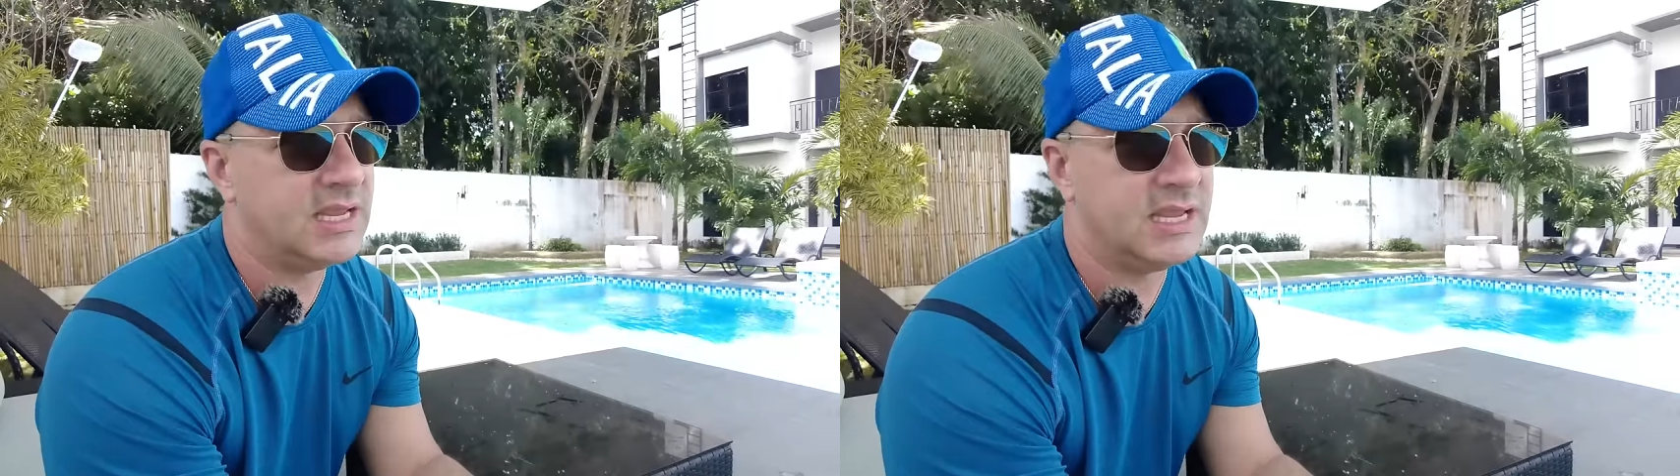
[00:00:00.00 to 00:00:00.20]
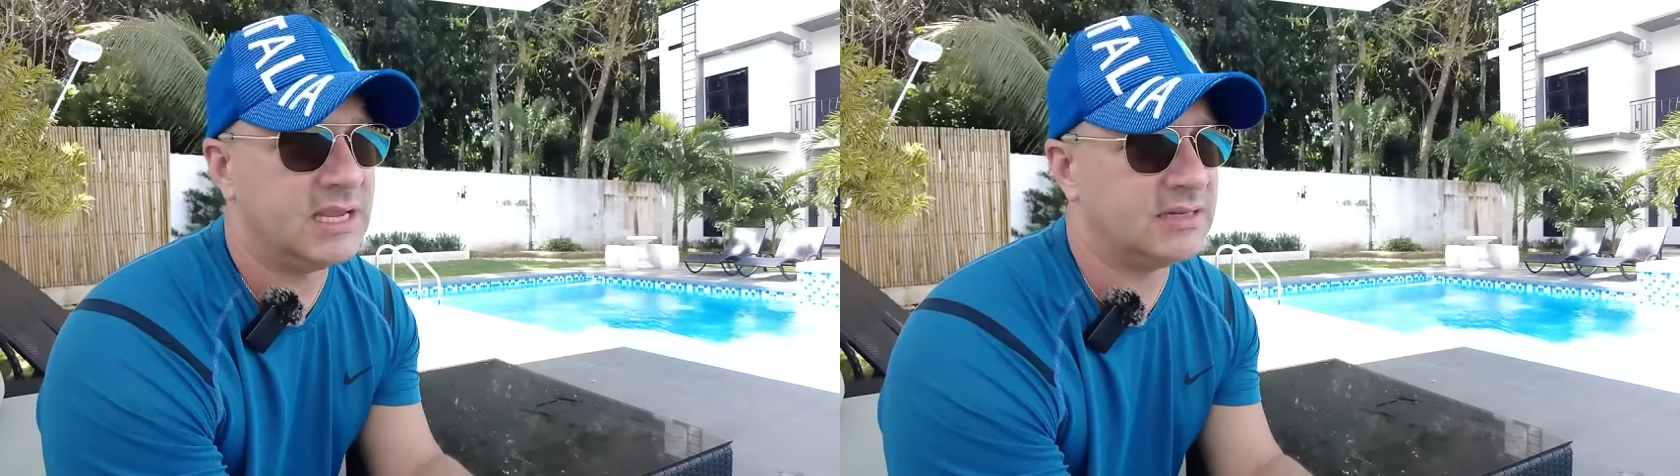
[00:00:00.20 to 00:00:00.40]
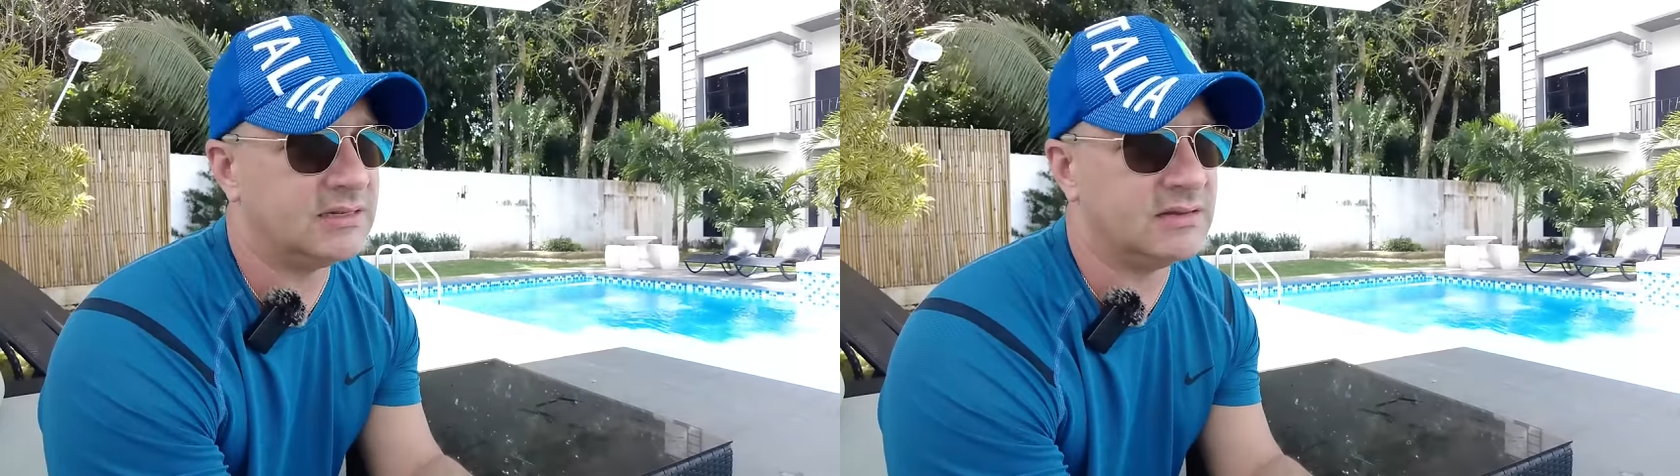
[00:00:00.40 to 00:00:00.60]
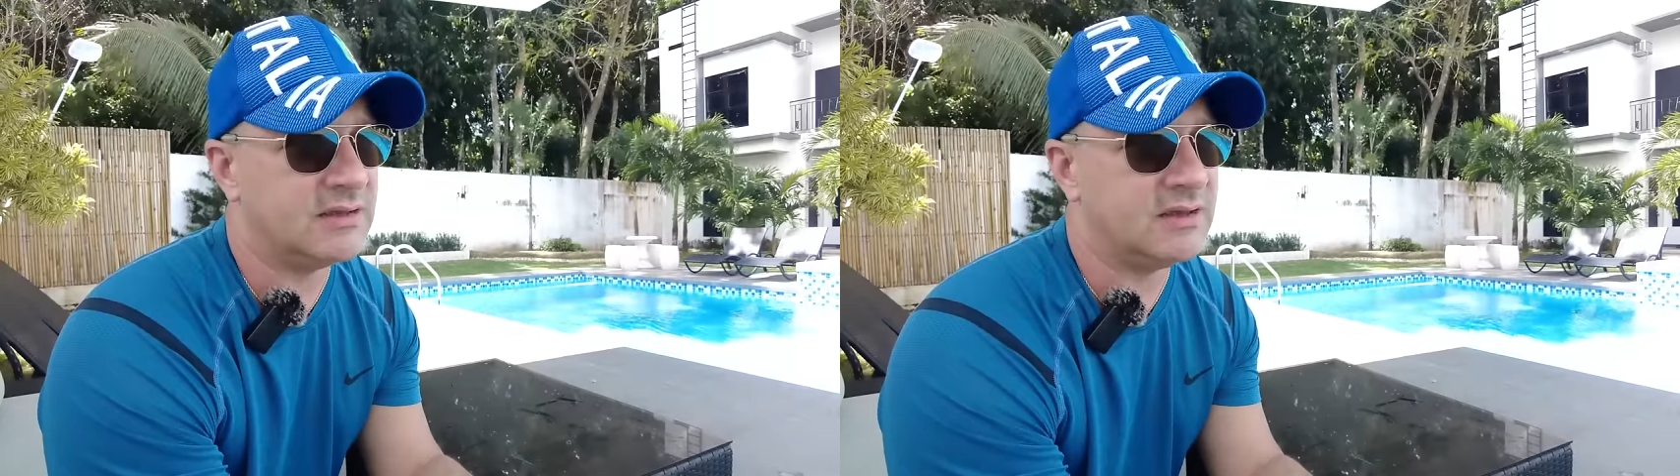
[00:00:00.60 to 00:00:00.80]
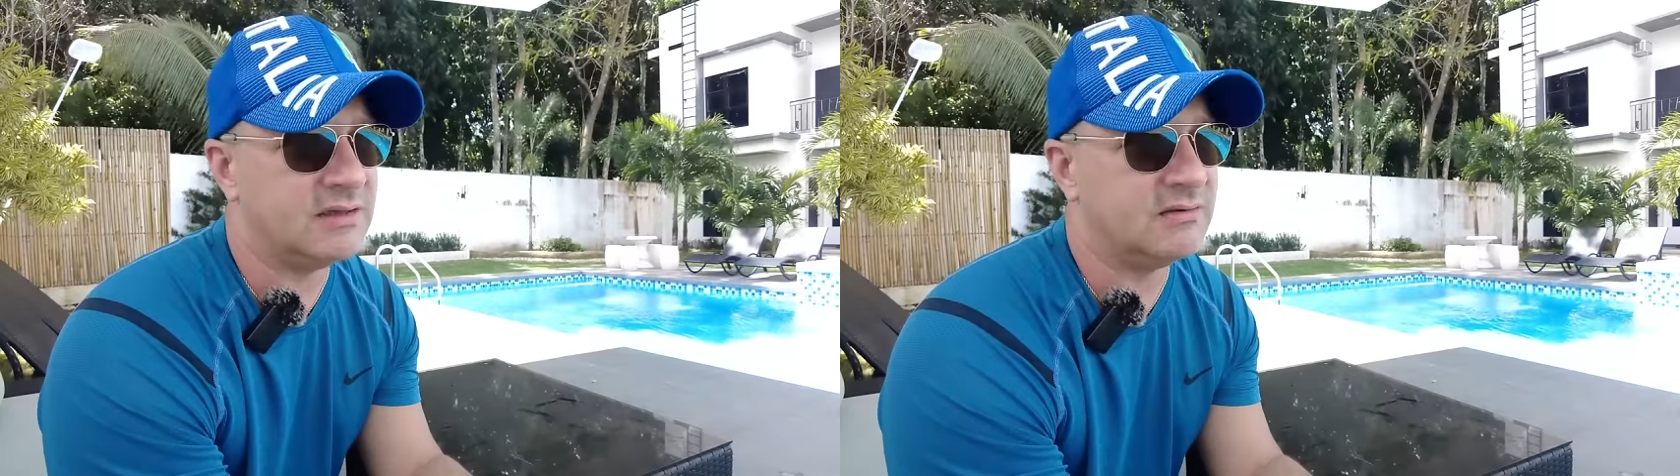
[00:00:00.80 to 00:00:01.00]
It
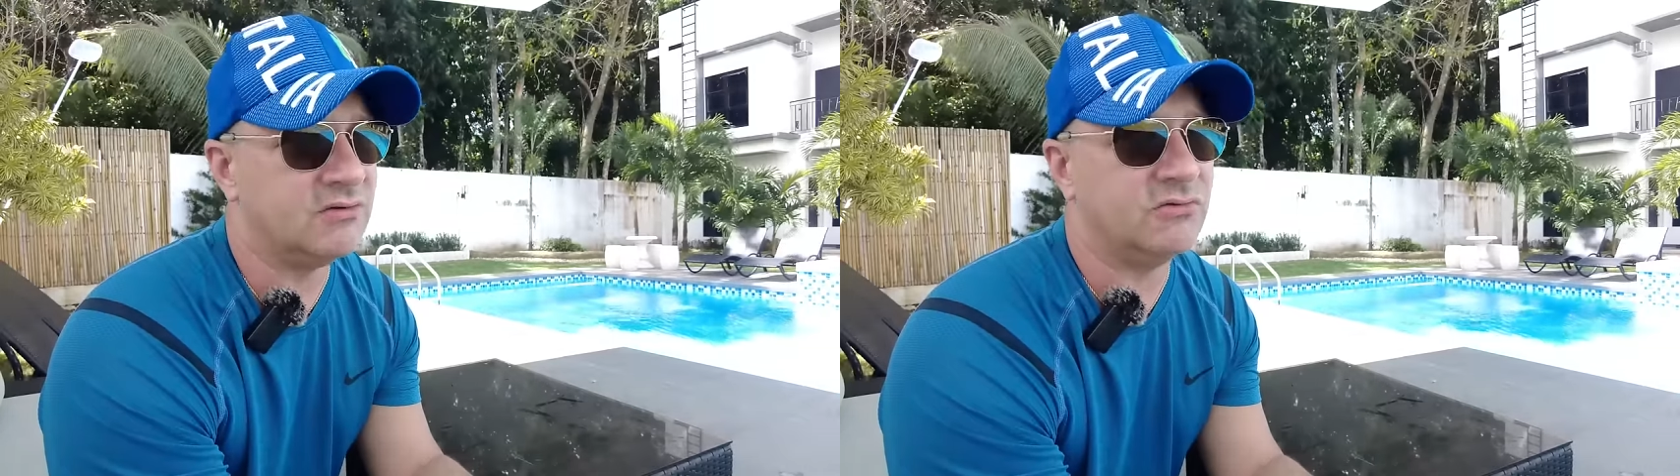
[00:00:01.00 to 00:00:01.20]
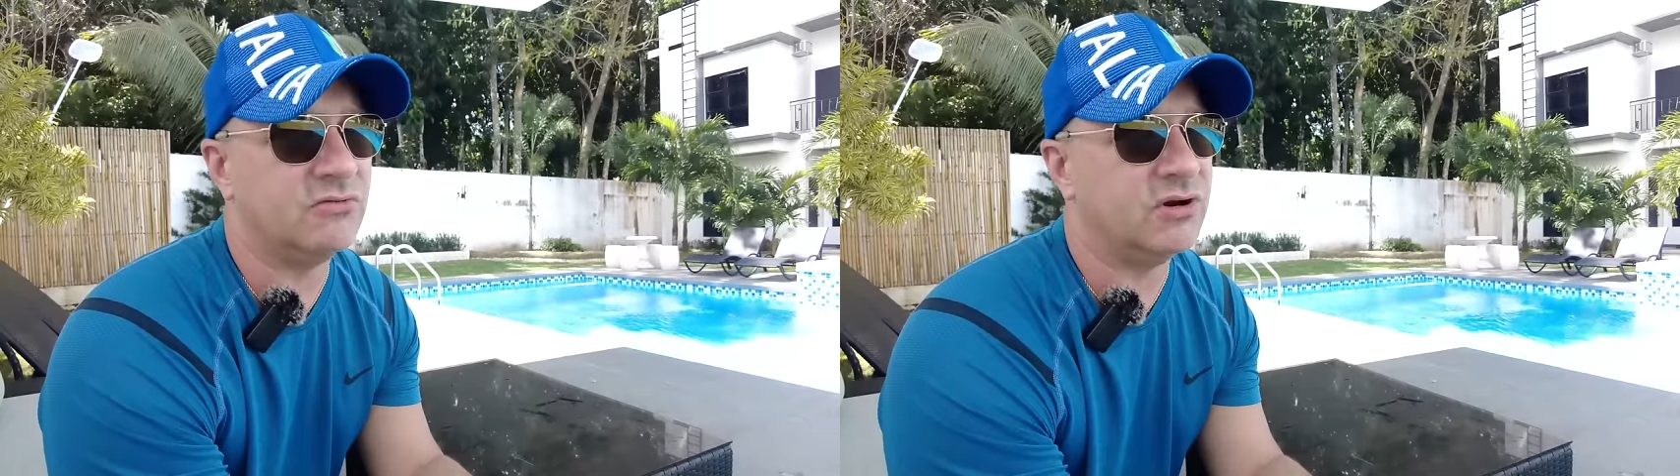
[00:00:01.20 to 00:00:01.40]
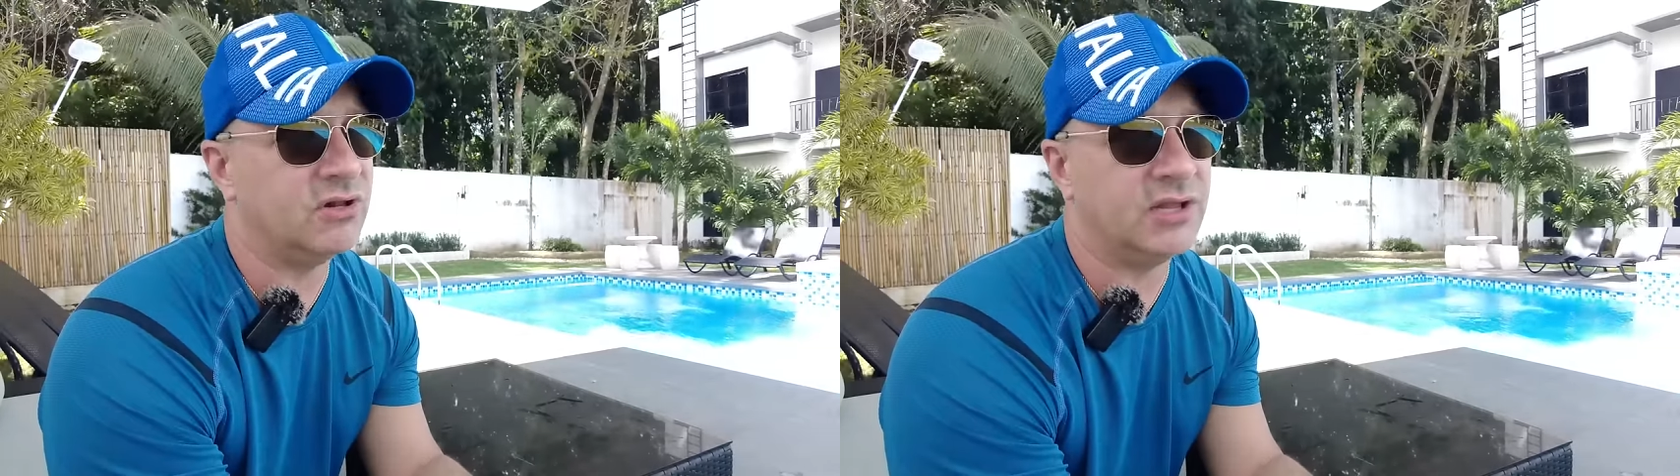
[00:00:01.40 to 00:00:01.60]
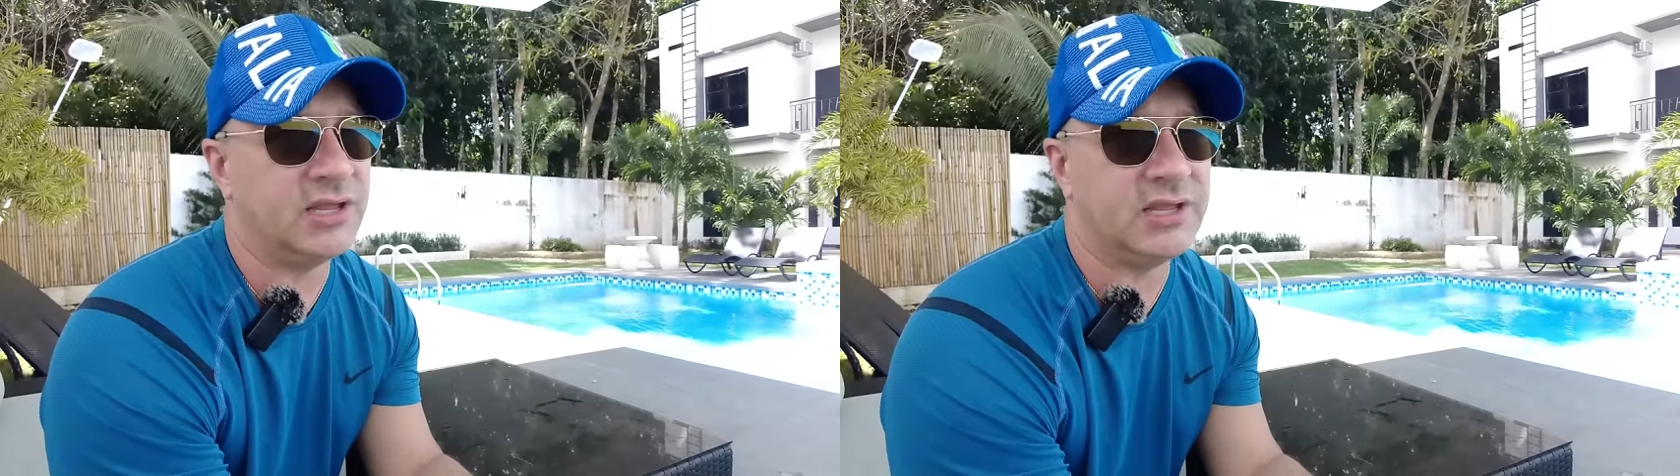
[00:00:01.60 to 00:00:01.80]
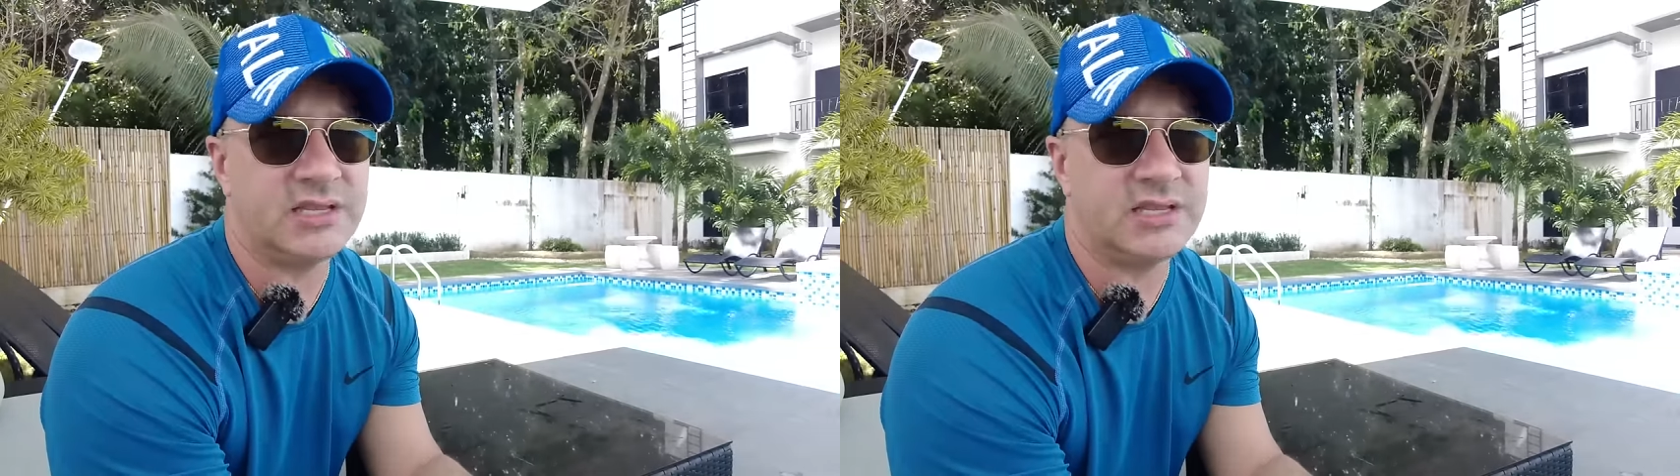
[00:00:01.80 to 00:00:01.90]
really